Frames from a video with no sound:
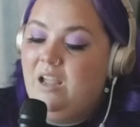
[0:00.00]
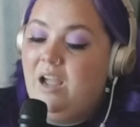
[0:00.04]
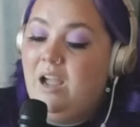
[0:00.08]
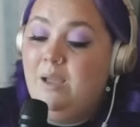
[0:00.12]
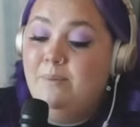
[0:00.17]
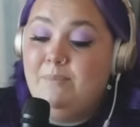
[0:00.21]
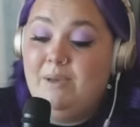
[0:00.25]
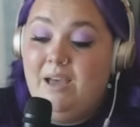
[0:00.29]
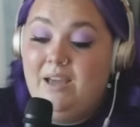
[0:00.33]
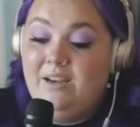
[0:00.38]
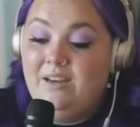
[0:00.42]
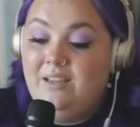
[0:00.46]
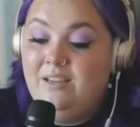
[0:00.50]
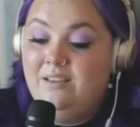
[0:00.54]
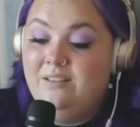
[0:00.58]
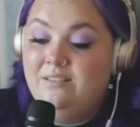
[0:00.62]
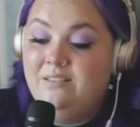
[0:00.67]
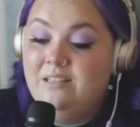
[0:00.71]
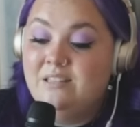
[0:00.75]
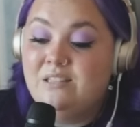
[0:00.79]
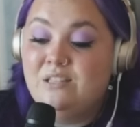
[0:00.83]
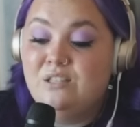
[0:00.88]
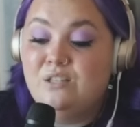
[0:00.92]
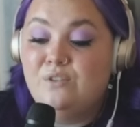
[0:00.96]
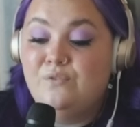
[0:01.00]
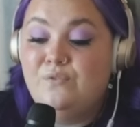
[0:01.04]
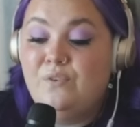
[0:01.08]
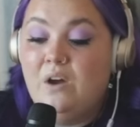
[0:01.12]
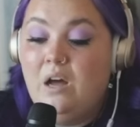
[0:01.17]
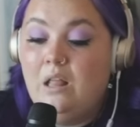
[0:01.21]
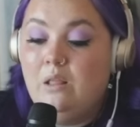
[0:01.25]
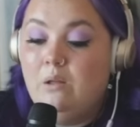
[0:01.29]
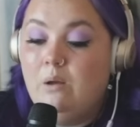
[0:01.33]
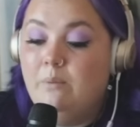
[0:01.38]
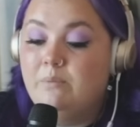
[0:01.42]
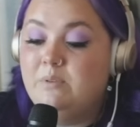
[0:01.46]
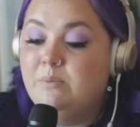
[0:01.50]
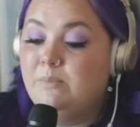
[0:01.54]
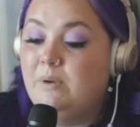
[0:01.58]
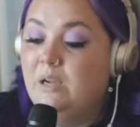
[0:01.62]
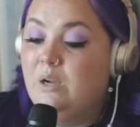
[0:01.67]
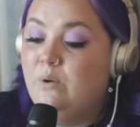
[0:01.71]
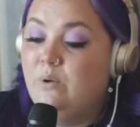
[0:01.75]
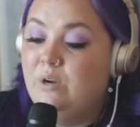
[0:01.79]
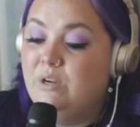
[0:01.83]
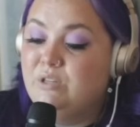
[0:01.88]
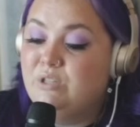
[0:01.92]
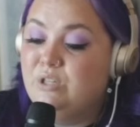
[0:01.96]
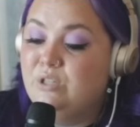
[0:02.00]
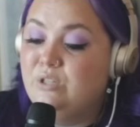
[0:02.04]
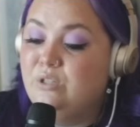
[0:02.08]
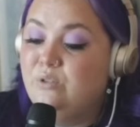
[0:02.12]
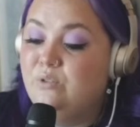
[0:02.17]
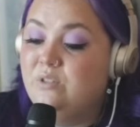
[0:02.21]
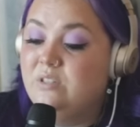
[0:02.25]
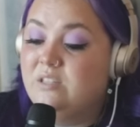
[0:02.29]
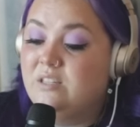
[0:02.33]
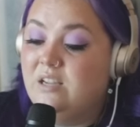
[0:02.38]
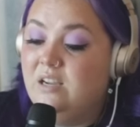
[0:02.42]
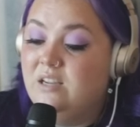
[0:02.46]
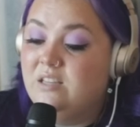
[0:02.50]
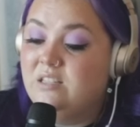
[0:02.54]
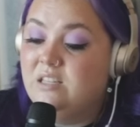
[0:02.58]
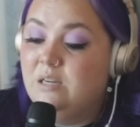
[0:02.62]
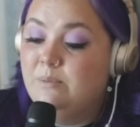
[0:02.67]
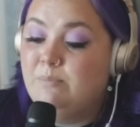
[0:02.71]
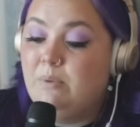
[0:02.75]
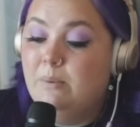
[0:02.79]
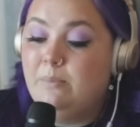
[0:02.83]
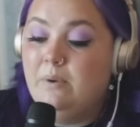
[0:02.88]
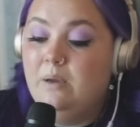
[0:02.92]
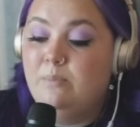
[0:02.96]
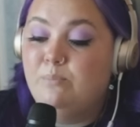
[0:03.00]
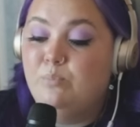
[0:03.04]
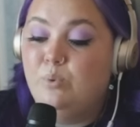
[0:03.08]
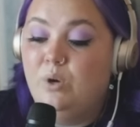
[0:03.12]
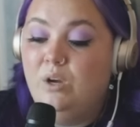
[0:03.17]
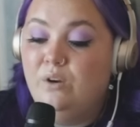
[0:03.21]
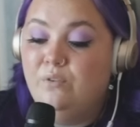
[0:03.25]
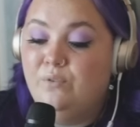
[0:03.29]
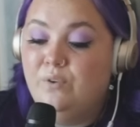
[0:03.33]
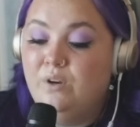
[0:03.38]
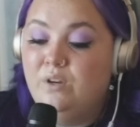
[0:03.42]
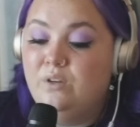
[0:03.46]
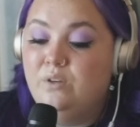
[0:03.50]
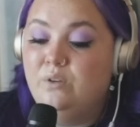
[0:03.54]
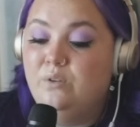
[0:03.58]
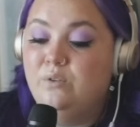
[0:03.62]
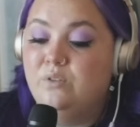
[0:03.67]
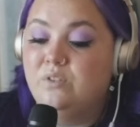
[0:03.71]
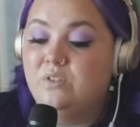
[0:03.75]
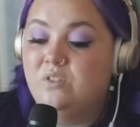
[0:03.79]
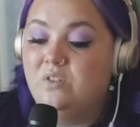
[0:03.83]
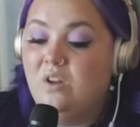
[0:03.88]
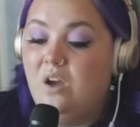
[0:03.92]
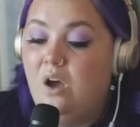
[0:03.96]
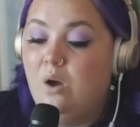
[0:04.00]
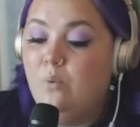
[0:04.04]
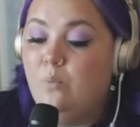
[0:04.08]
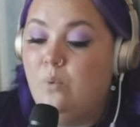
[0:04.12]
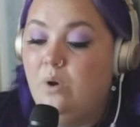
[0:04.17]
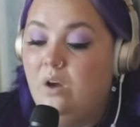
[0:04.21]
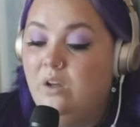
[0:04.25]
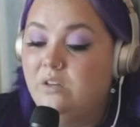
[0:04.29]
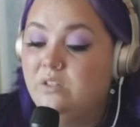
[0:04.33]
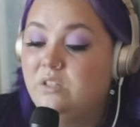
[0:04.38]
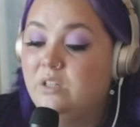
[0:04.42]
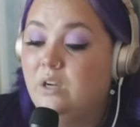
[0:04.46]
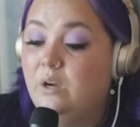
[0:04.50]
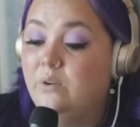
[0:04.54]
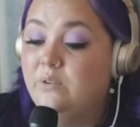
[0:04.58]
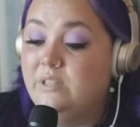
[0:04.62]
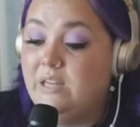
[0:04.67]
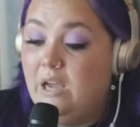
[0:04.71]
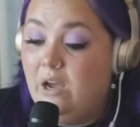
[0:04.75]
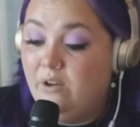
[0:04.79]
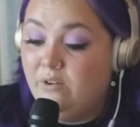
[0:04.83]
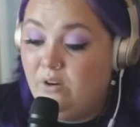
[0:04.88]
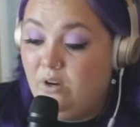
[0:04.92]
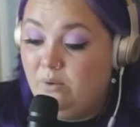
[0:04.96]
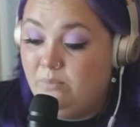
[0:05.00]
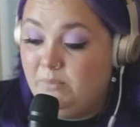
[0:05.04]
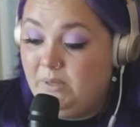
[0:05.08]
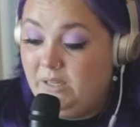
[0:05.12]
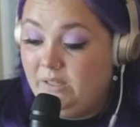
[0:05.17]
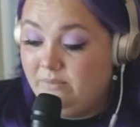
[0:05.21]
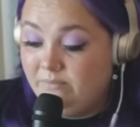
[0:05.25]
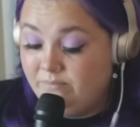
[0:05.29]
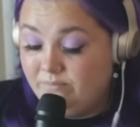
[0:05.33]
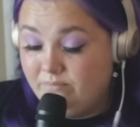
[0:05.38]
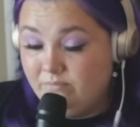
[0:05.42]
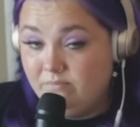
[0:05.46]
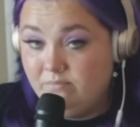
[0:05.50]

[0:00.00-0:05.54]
Hi, Maddie. This is a follow-up to my question you discussed about my boyfriend who does not want to go down on me.